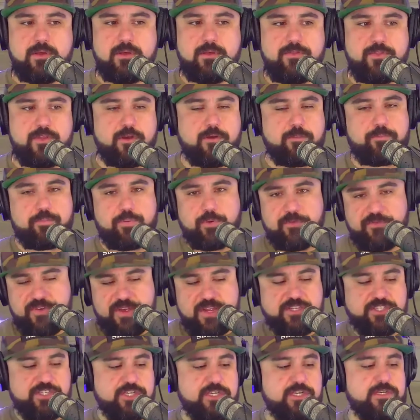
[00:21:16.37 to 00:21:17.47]
their
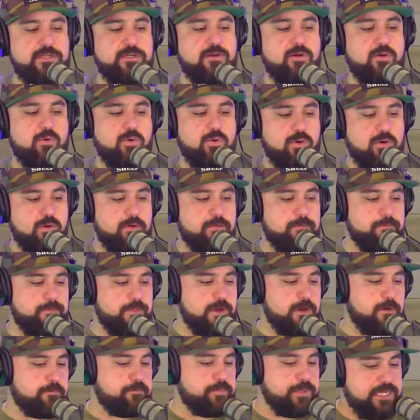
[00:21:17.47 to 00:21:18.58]
profession or
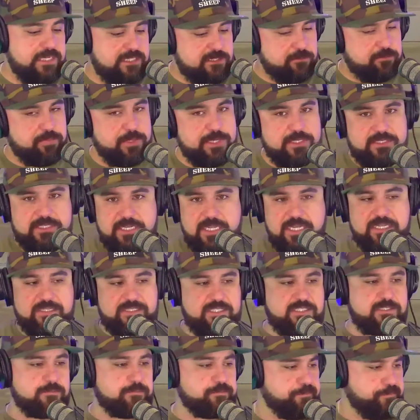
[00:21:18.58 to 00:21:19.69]
their place of
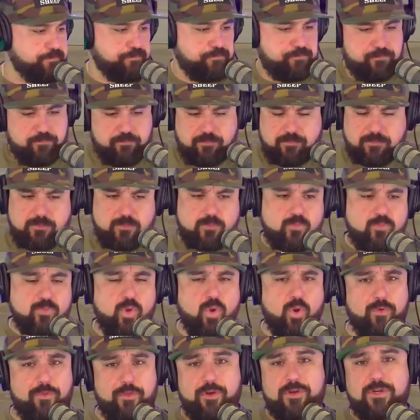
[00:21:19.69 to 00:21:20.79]
business
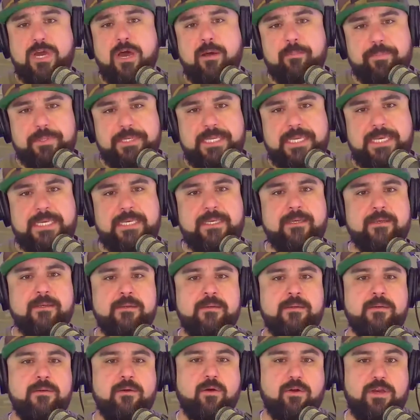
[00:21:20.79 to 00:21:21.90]
or their company
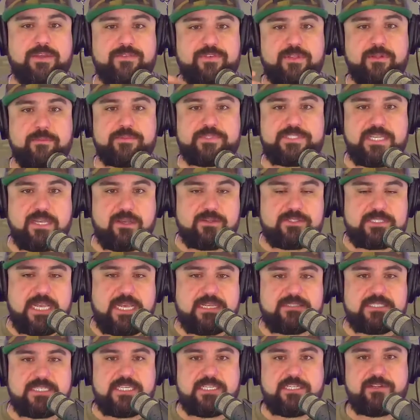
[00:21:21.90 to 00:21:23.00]
or even themselves
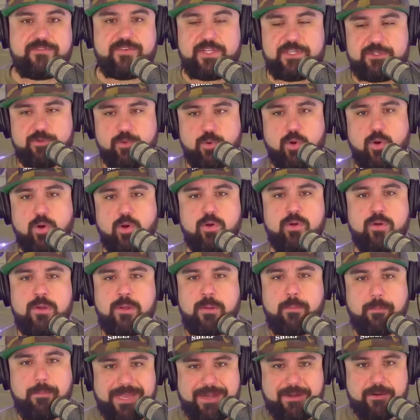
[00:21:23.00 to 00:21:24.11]
as an individual
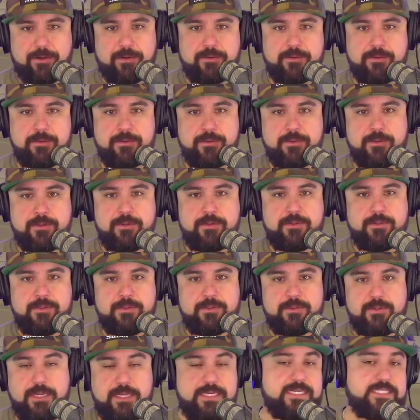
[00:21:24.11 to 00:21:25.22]
better.
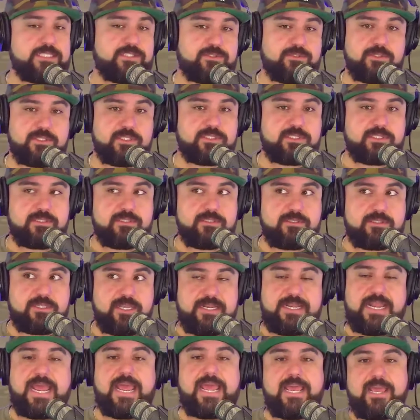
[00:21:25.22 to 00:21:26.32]
And it's
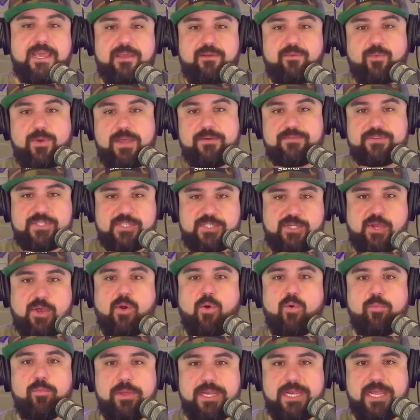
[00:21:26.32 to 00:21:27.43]
today we have
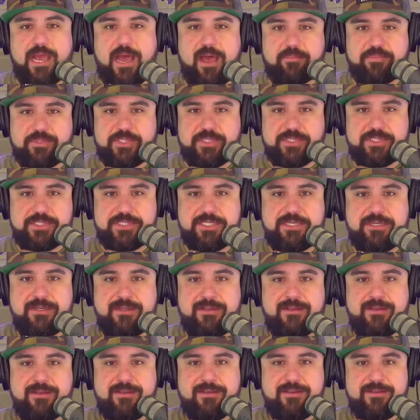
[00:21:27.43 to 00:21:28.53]
so many options
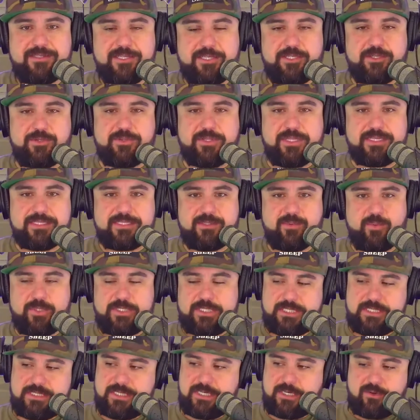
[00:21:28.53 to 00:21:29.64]
to do this,
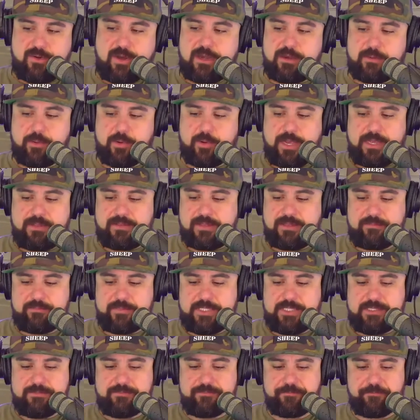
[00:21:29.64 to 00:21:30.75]
which is incredible. I
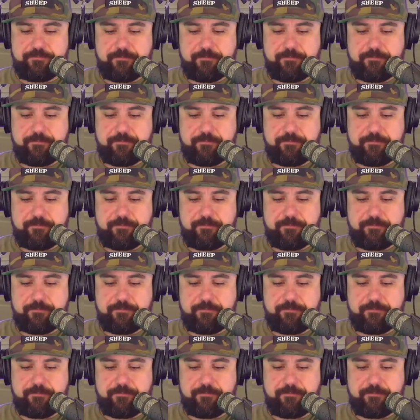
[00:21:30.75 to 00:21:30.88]
mean,